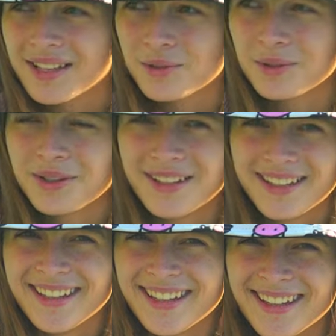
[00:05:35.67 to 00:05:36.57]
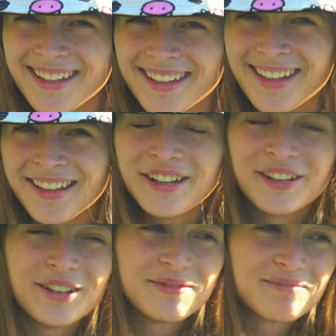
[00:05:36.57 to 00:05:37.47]
that's all.
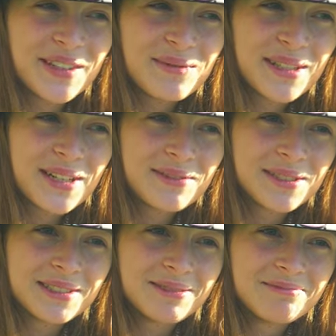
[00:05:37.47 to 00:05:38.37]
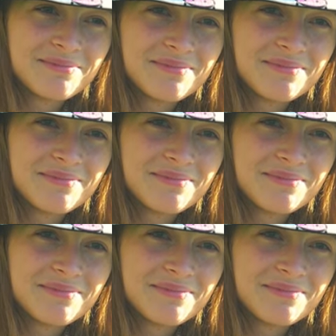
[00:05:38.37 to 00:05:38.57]
Maybe I will.